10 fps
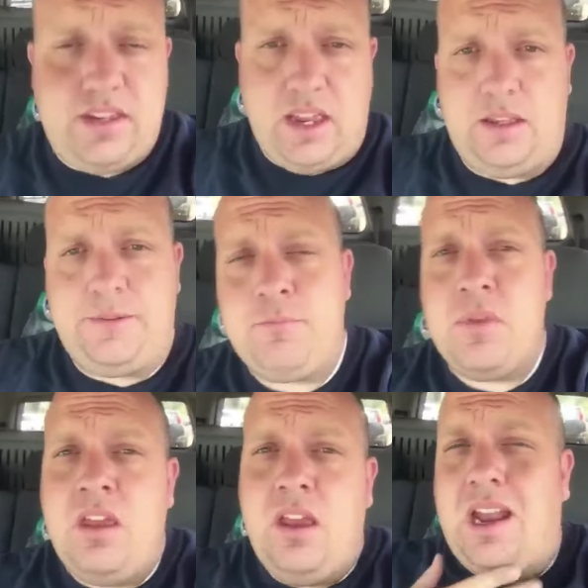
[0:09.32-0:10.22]
the Daily,
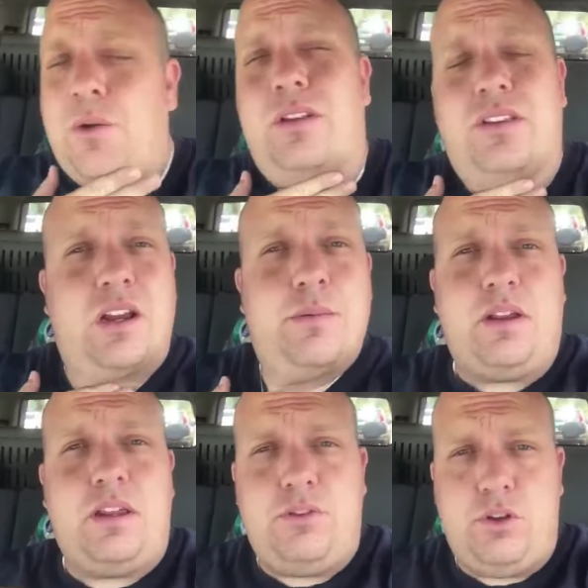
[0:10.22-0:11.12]
and I want to talk
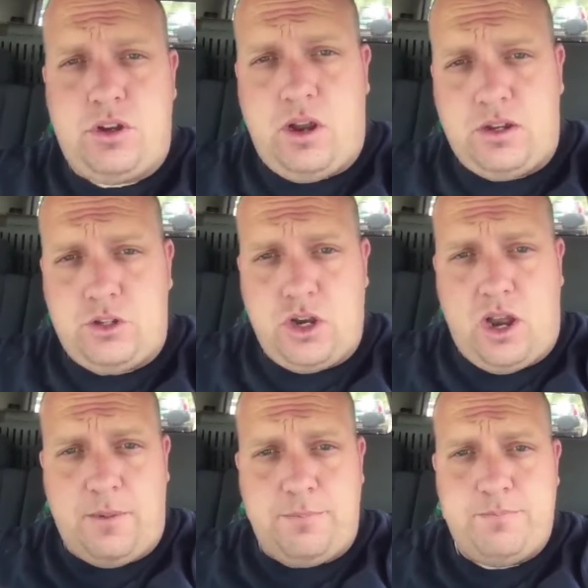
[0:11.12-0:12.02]
about giving your dog a
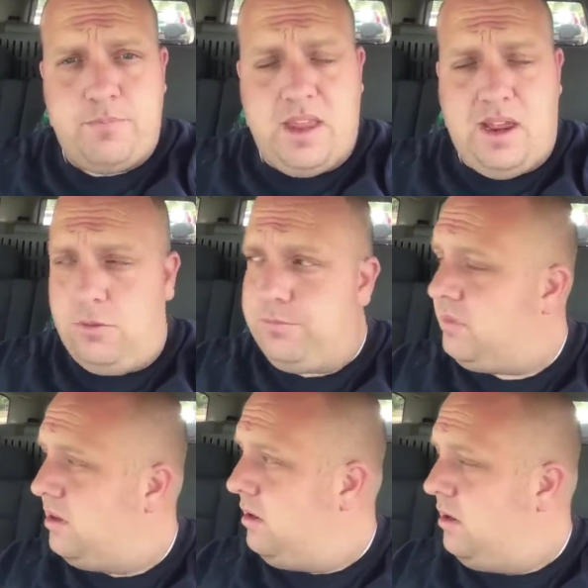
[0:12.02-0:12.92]
job. Now,
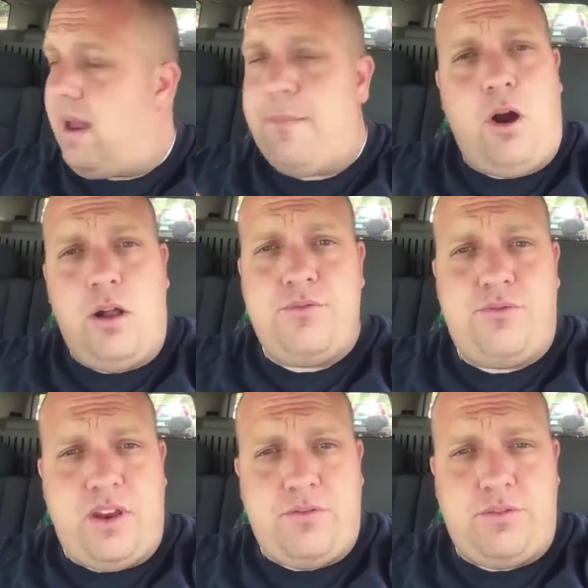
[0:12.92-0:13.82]
I'm all in
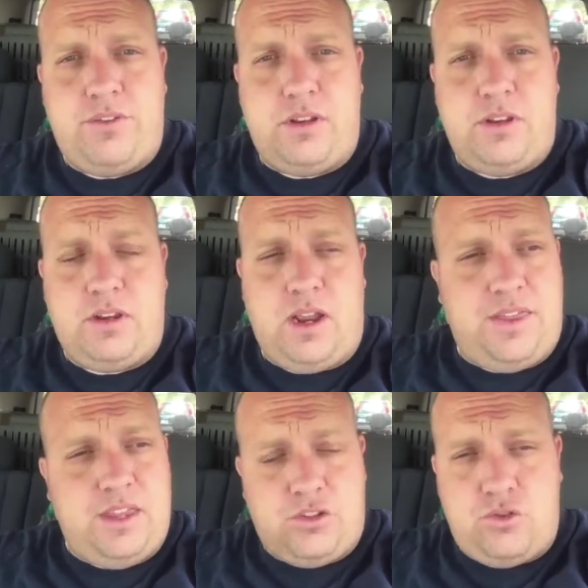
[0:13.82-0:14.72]
favor of it.
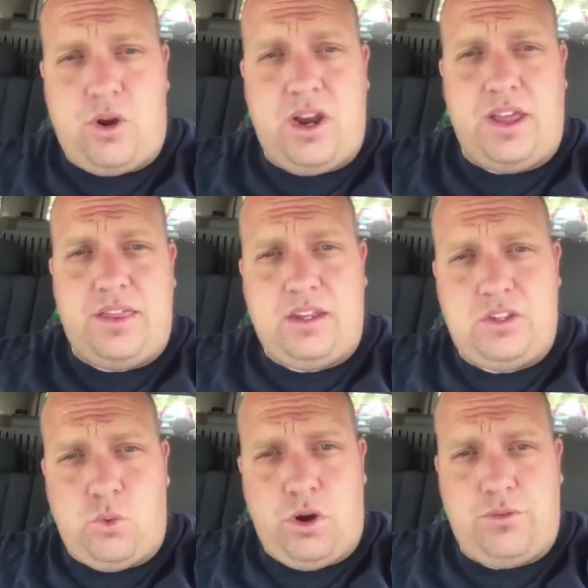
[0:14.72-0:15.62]
I think it's great. I think
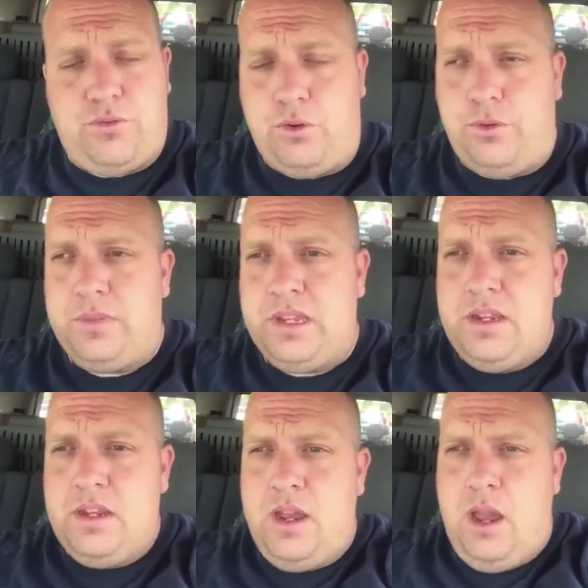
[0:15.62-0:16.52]
it's wonderful.
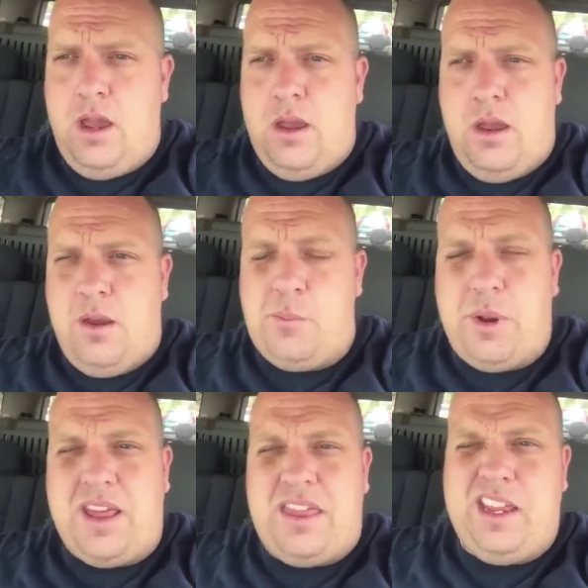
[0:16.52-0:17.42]

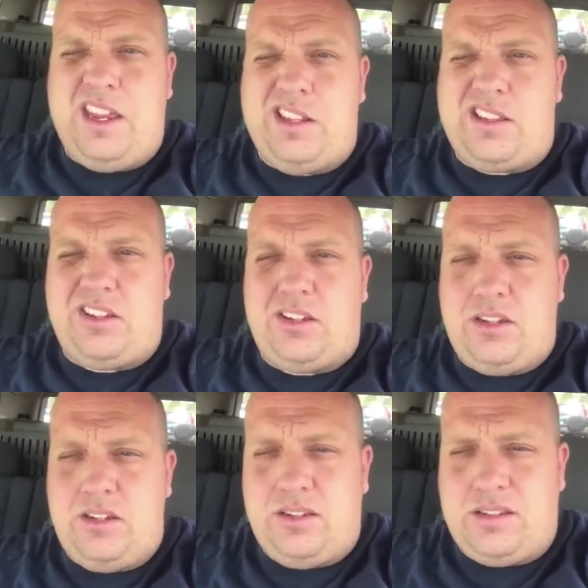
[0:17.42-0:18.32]
But I think
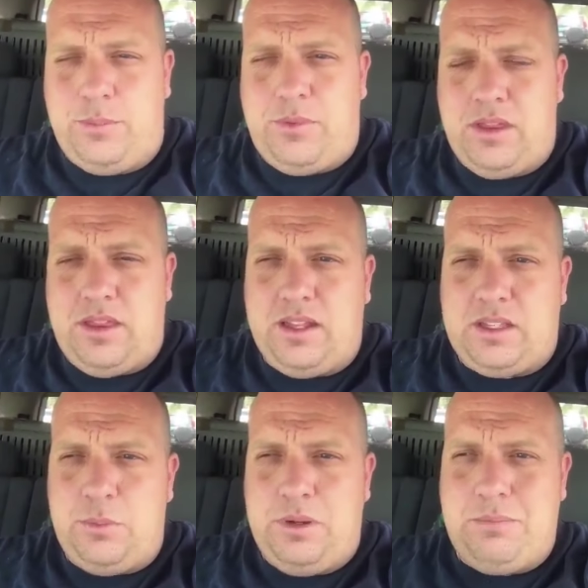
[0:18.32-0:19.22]
it's something
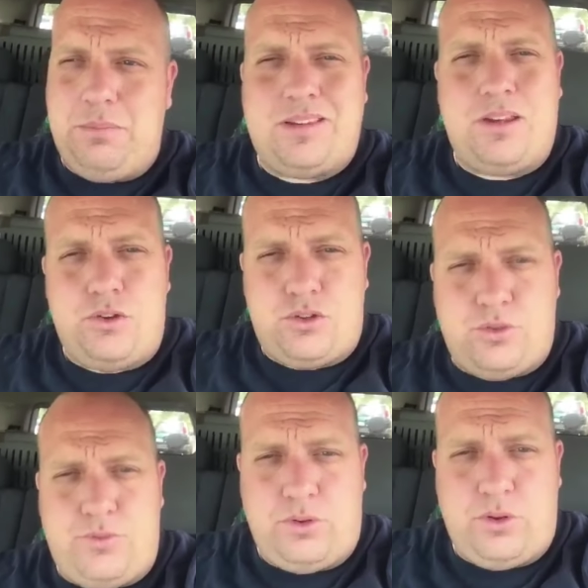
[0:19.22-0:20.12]
that's been
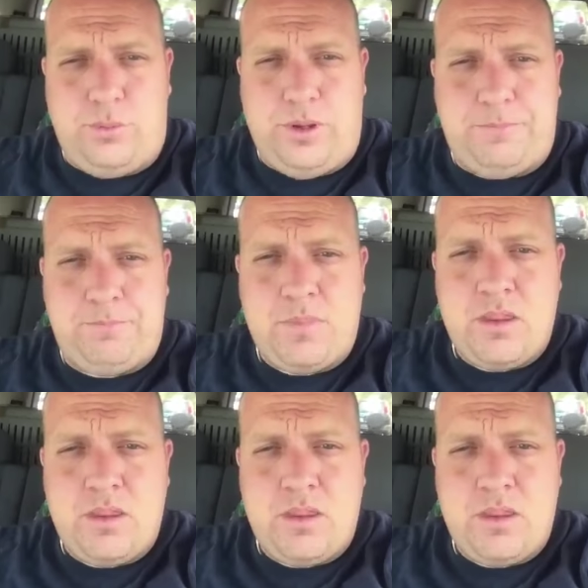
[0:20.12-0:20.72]
misunderstood for a little bit.